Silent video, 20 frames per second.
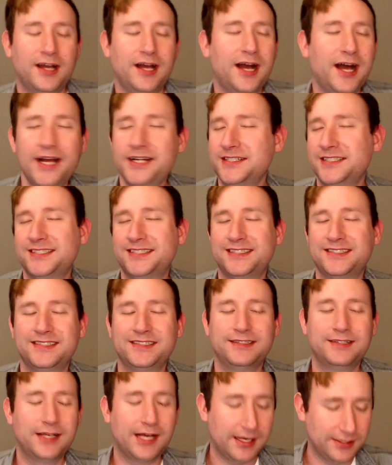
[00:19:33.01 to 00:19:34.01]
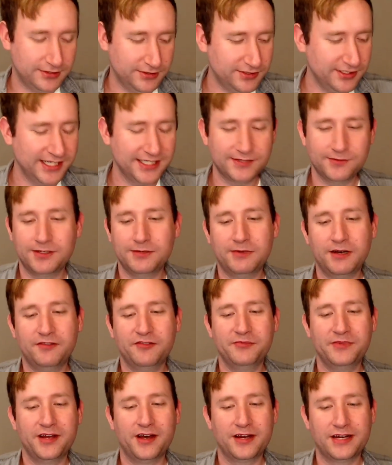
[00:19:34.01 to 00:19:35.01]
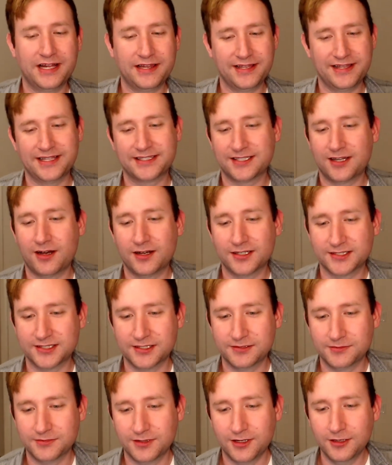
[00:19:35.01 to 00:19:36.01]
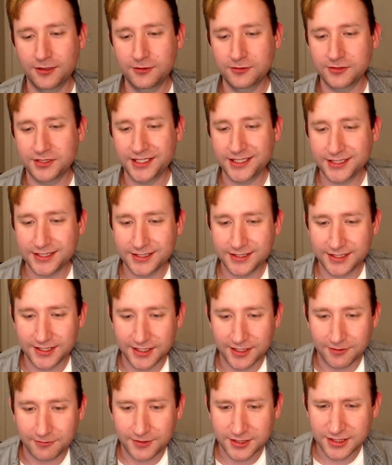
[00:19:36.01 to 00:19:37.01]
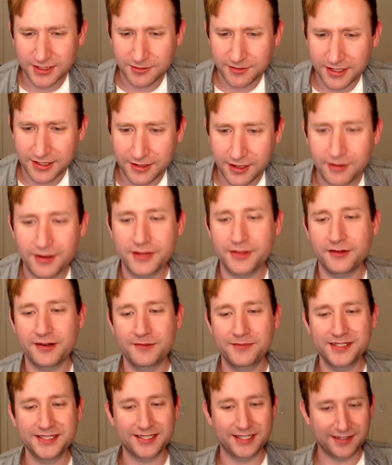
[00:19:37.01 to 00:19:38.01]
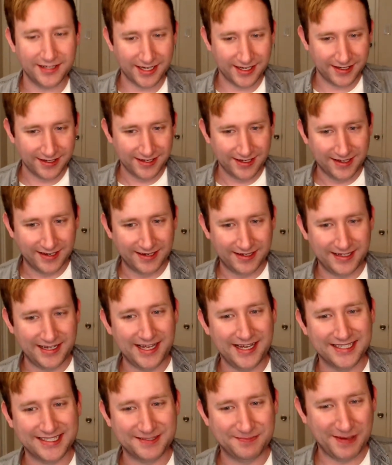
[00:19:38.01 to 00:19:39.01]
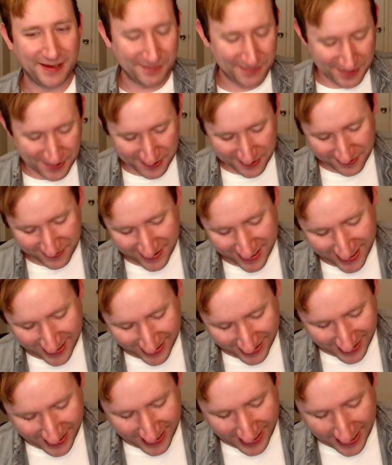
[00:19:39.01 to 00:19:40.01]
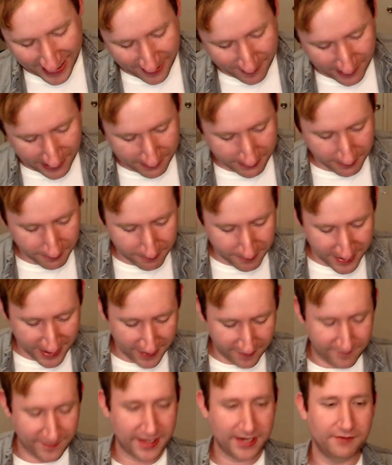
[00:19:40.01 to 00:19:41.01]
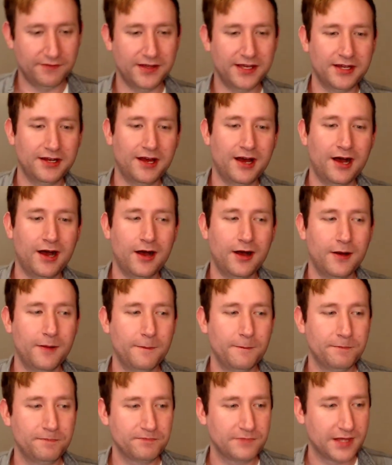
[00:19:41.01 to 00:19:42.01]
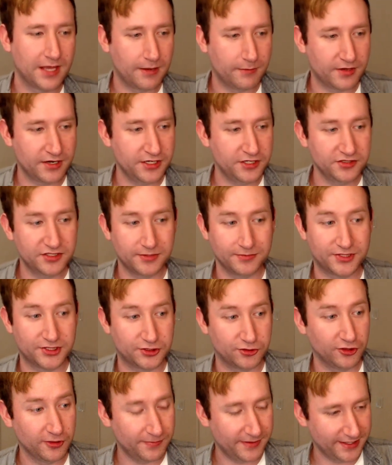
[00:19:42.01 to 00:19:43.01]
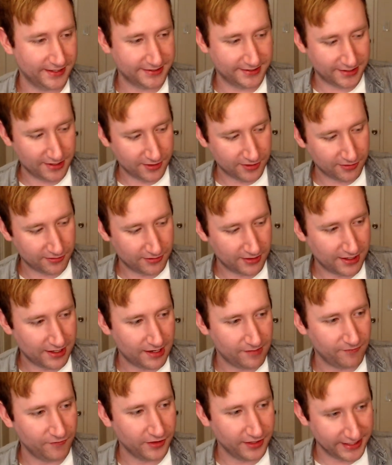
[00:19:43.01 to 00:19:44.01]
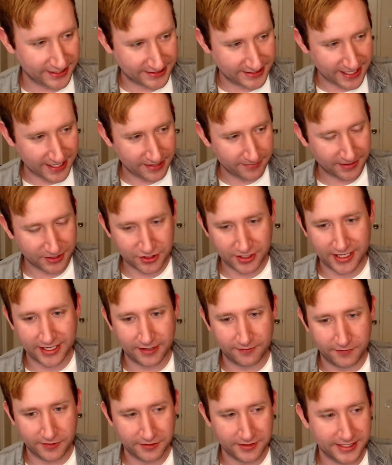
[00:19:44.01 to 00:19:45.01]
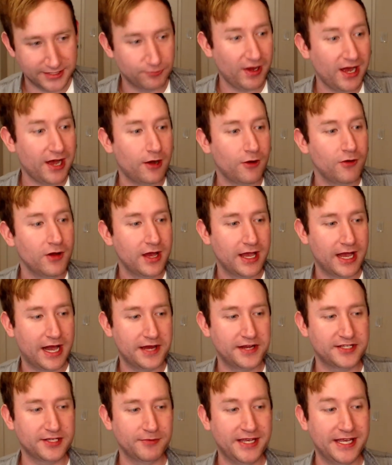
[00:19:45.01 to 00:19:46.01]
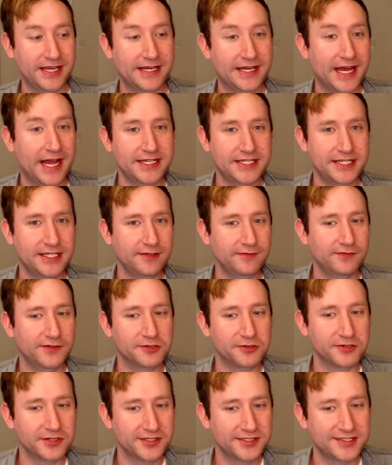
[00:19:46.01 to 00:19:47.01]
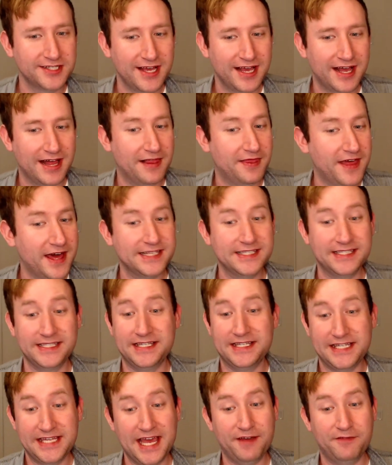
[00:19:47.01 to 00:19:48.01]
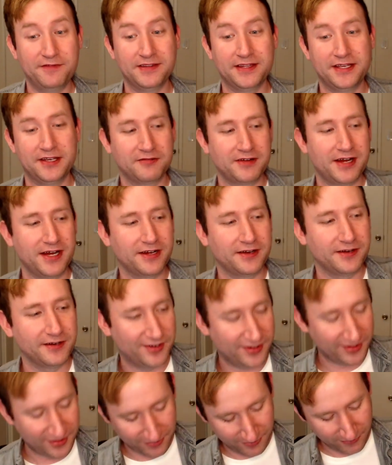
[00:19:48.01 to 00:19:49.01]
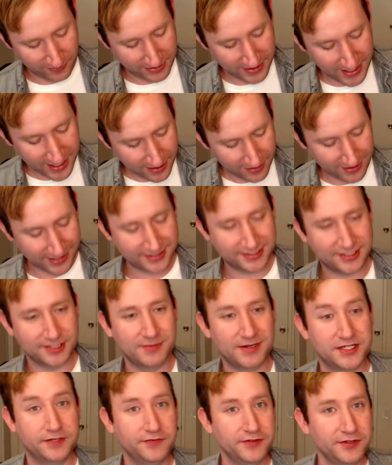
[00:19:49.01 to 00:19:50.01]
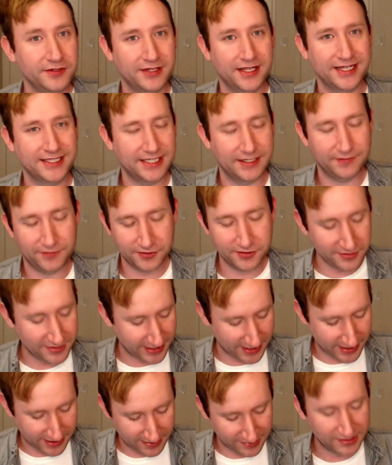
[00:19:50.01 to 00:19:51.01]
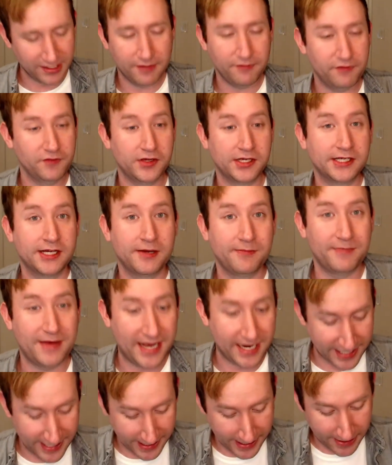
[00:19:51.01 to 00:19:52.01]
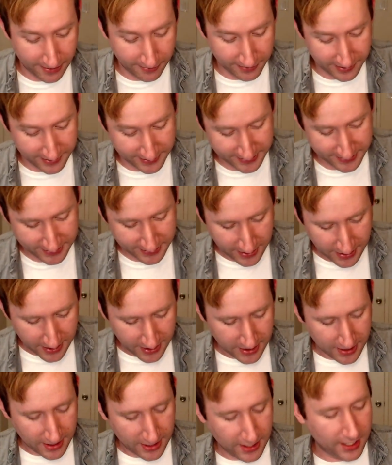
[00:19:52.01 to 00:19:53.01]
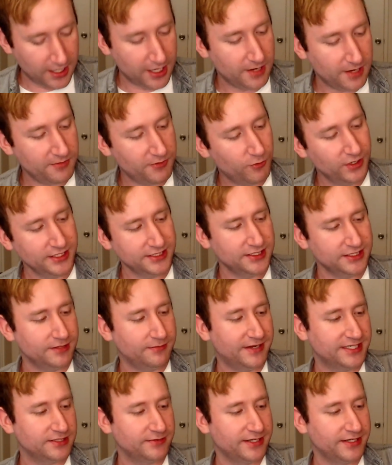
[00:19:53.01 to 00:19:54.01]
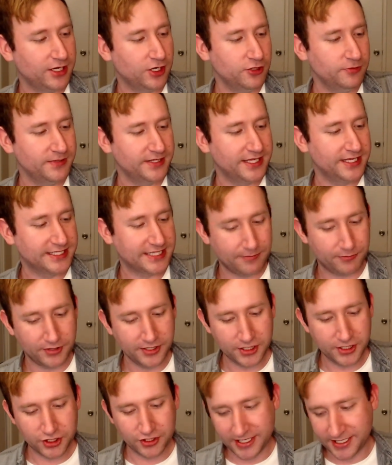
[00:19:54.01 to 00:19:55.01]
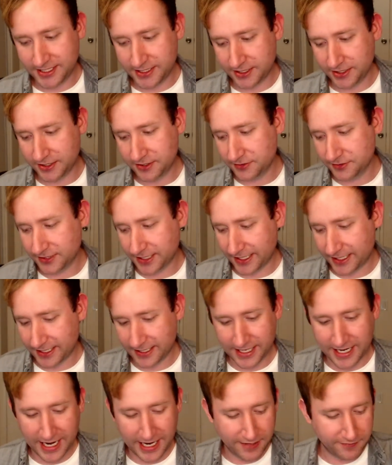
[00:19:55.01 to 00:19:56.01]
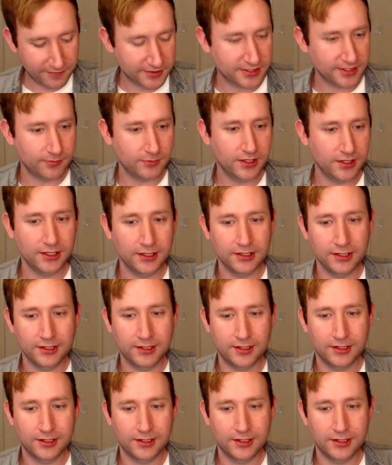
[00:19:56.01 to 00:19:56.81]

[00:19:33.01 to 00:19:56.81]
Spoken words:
I just, you guys went above and beyond. And I think that's awesome. Oh, Jason's here. What's up? I thought I missed it. Okay. Yes, Balboa Rye. Yeah, I'm a big fan of it. I'm going to do some store picks, though. I'm really excited about trying a few of these. Wow, I just saw we hit 19 viewers. That is definitely a record. Thank you guys so much. If you're new here, I'd love if you can come back and hang out with us. What is the best way to open this? I'm pretty sure I need to use, like, a knife or something.